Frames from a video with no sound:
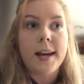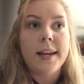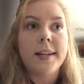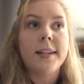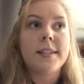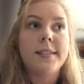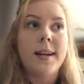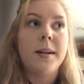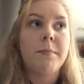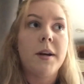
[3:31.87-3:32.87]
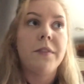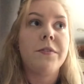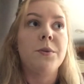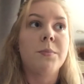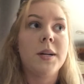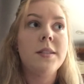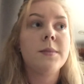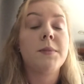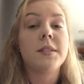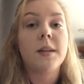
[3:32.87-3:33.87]
I can extend it by a few months,
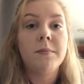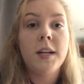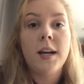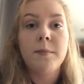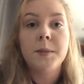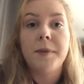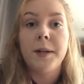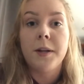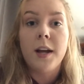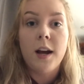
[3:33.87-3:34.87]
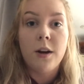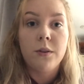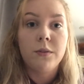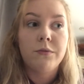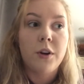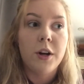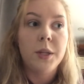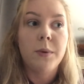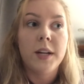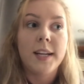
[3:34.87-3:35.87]
but sometimes, depending on how far you
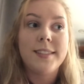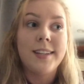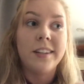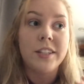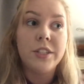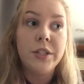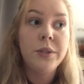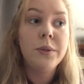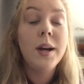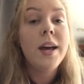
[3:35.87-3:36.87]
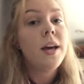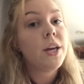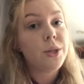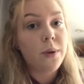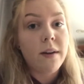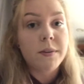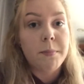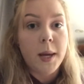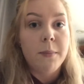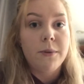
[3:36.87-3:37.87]
want to extend it to, you have to
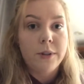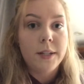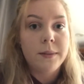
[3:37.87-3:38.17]
pay more.